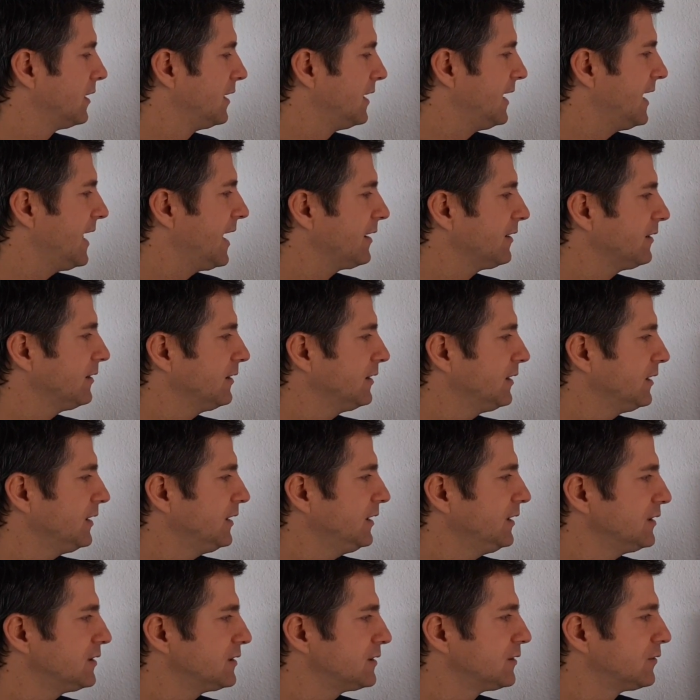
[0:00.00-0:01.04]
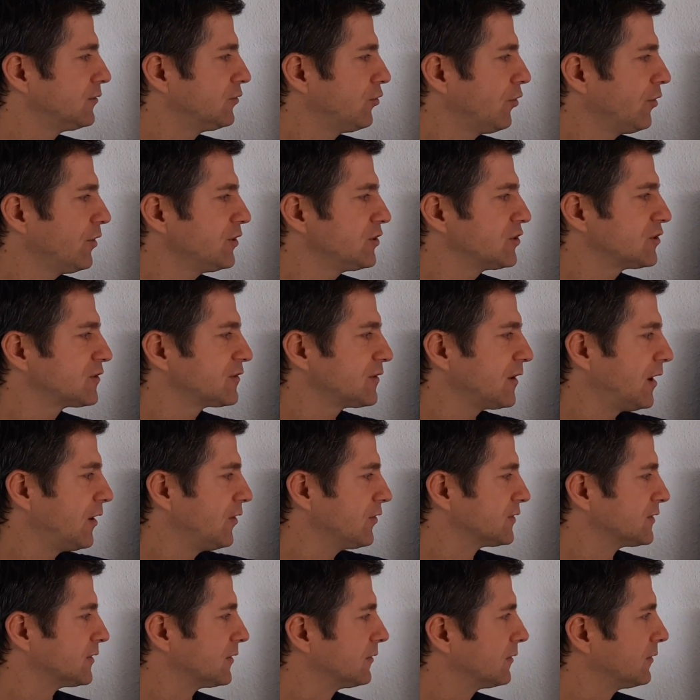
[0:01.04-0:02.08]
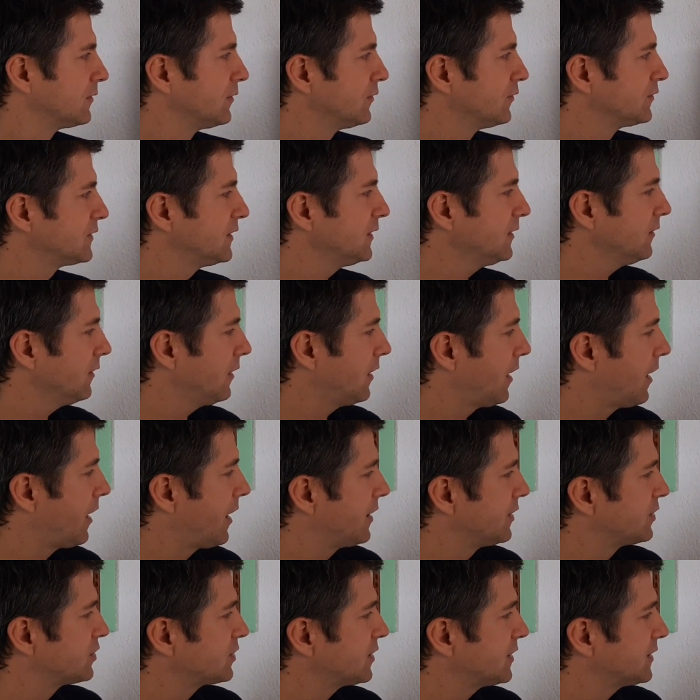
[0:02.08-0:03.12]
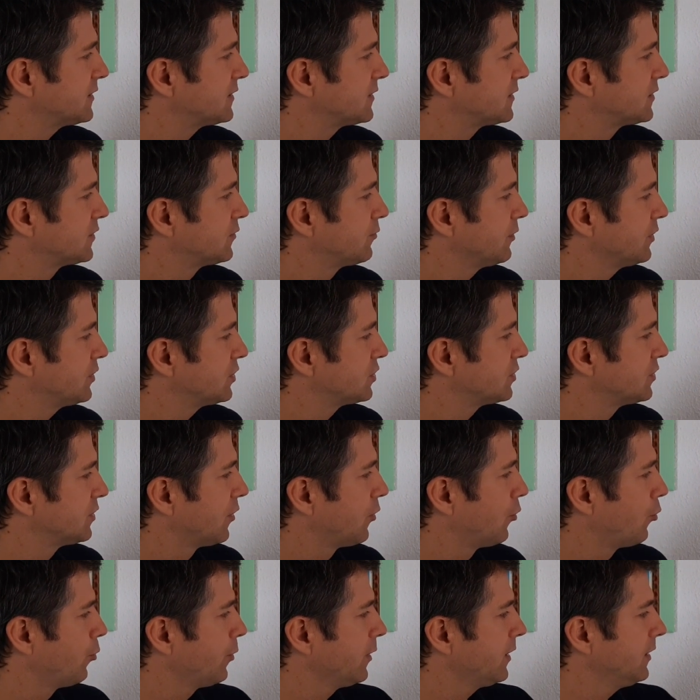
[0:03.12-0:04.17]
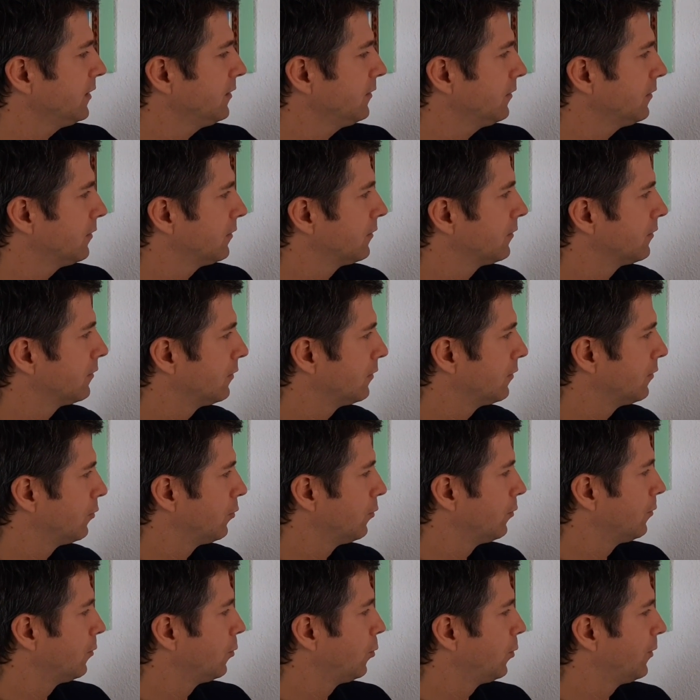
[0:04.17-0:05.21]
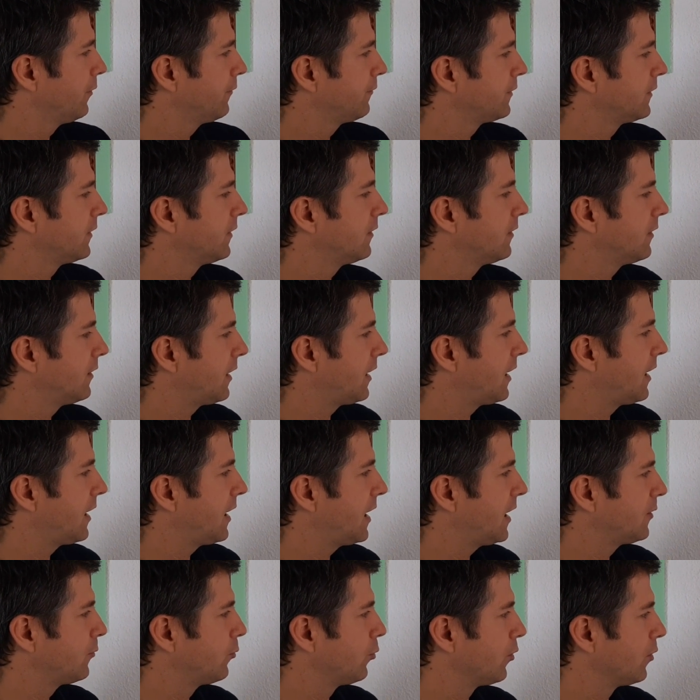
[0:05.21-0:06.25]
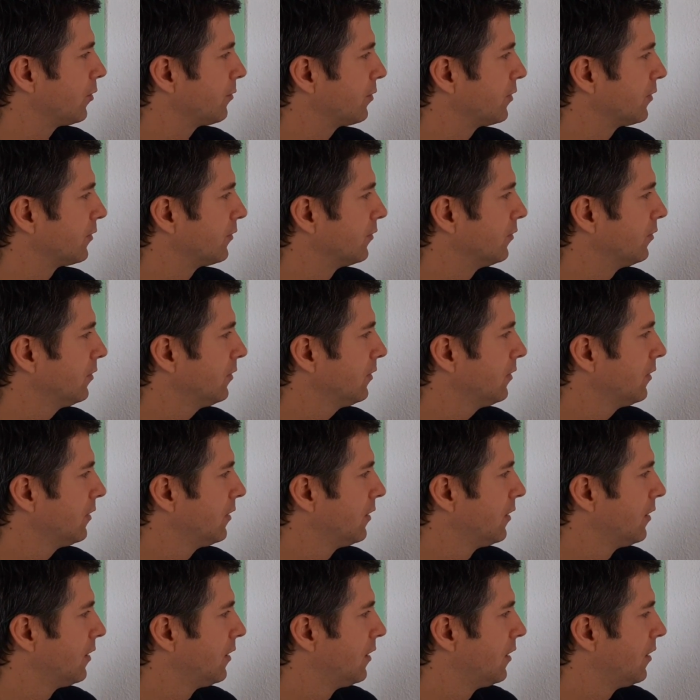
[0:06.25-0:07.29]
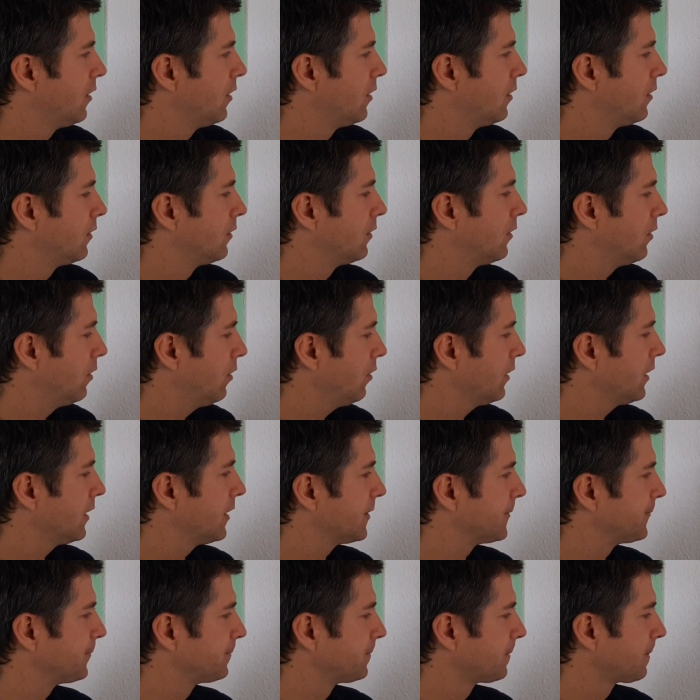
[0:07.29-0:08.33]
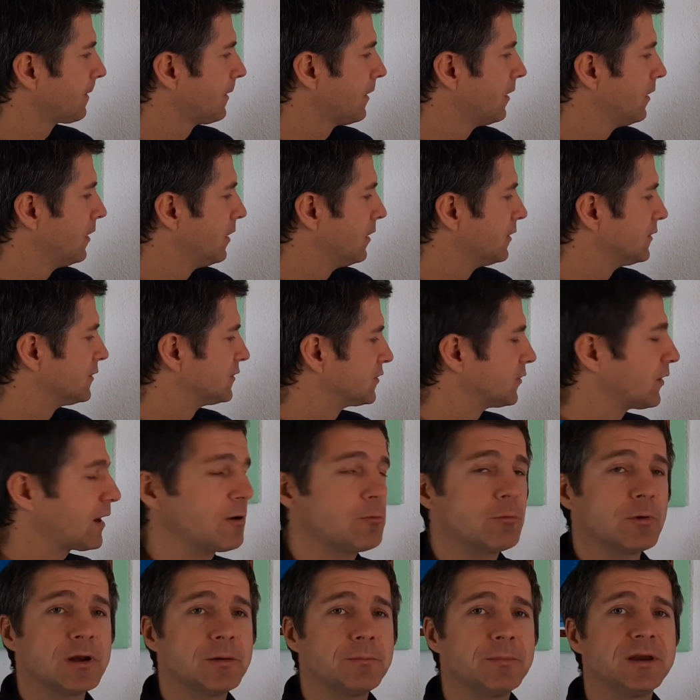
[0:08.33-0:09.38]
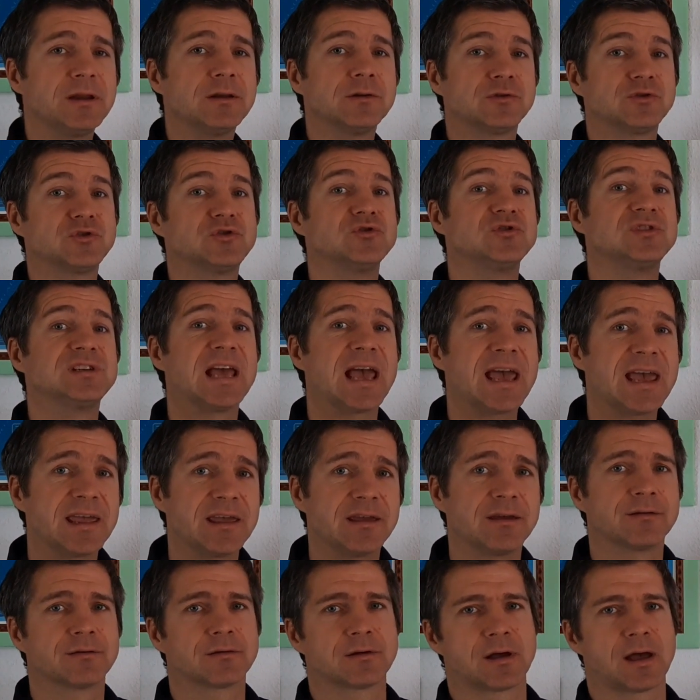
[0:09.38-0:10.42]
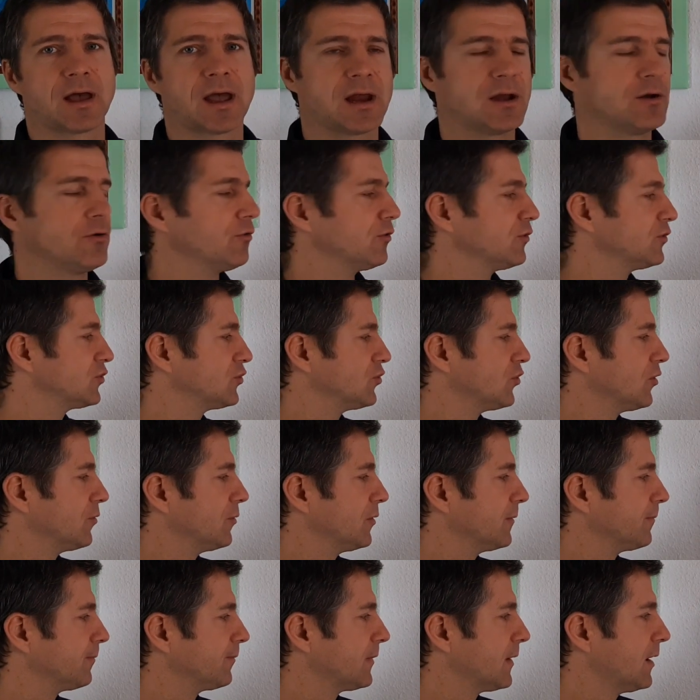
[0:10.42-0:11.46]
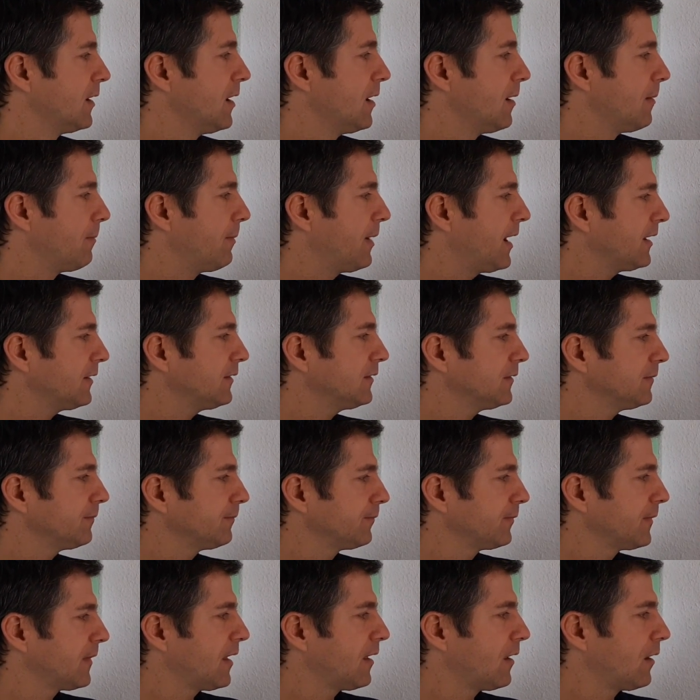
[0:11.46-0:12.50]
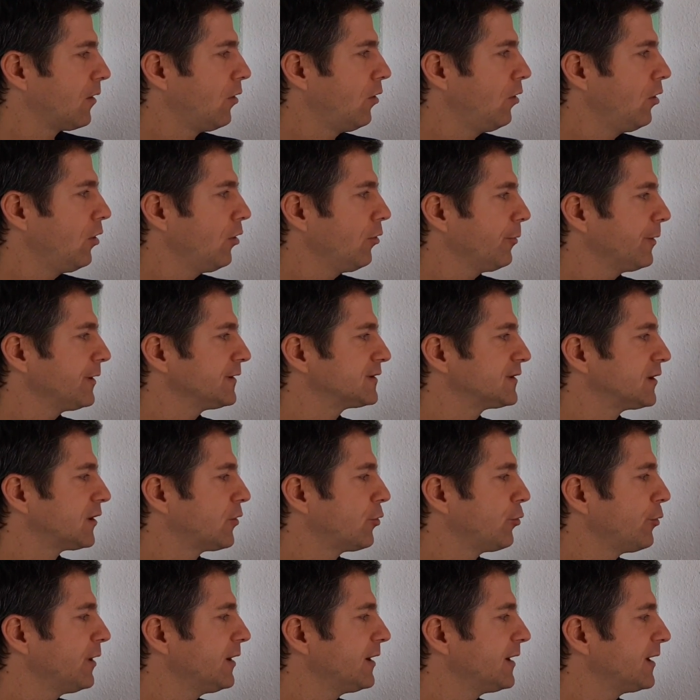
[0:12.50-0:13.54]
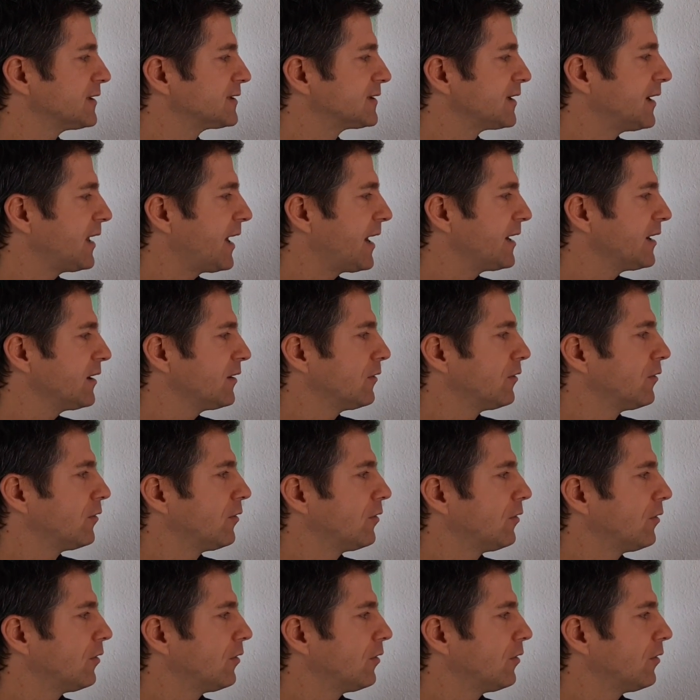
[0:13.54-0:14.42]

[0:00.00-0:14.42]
lerne ich Deutsch zu Hause. You see, I just switched the queen with the adverb, no? Okay, so I really mean today I learned German. But always the queen has an eye